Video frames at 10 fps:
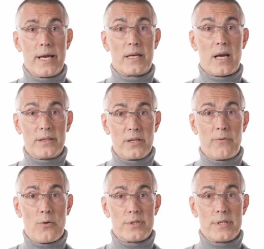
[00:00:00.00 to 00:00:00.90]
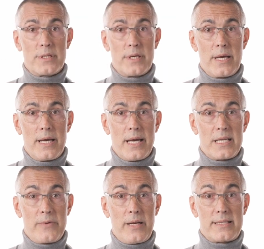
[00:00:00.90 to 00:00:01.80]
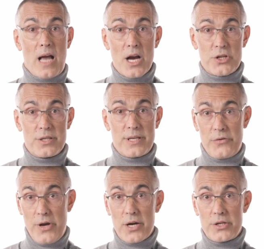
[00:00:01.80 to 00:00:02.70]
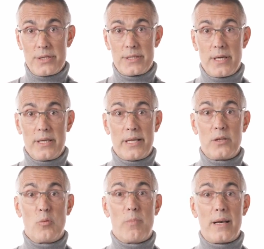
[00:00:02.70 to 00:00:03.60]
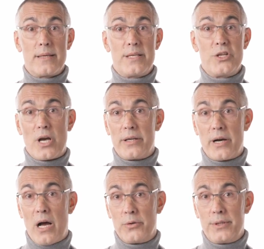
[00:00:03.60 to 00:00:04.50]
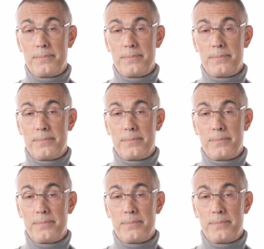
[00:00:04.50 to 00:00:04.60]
and counterforces, as well as actions and reactions, tend to balance each other out.